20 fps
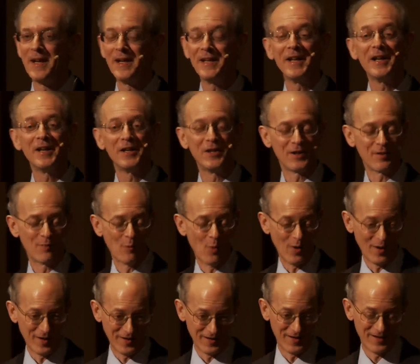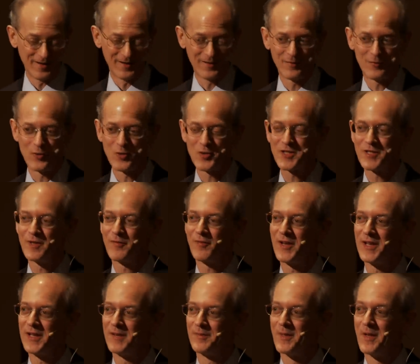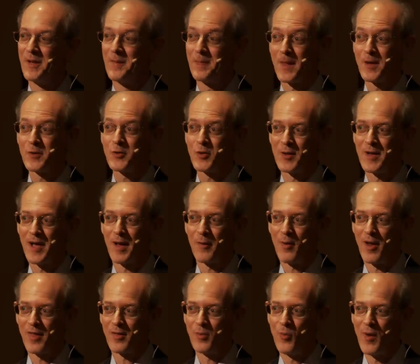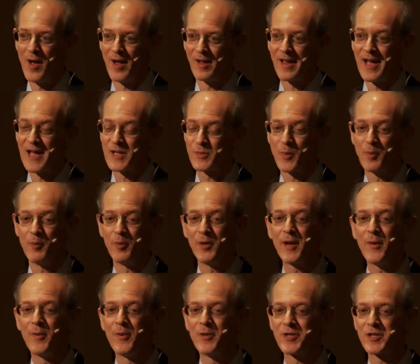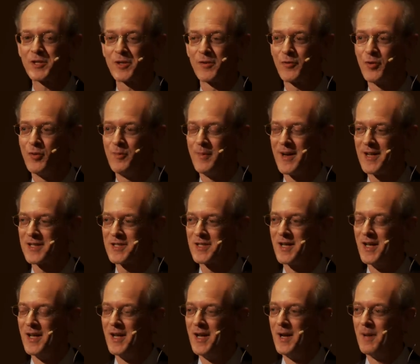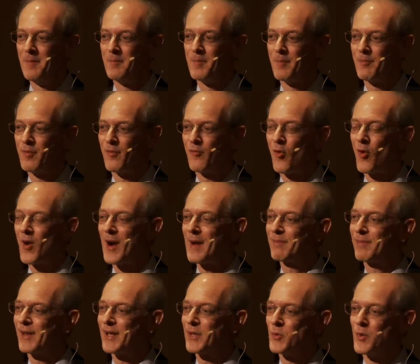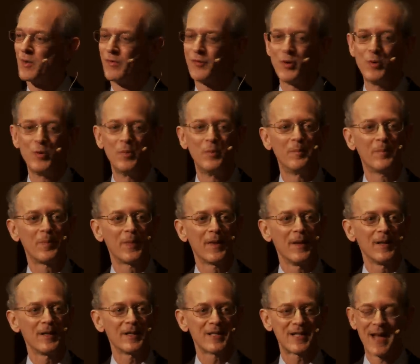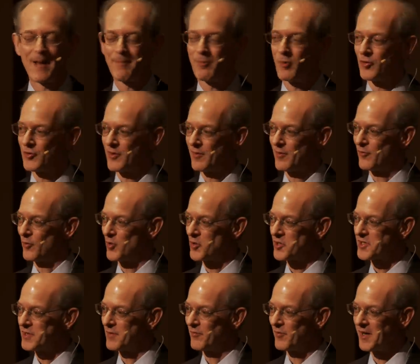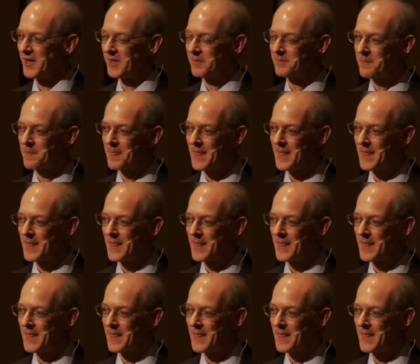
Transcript: he needn't have worried. The first symphony turned out rather well, as we will hear in just a few minutes. But before I play you a few samples of the First Symphony.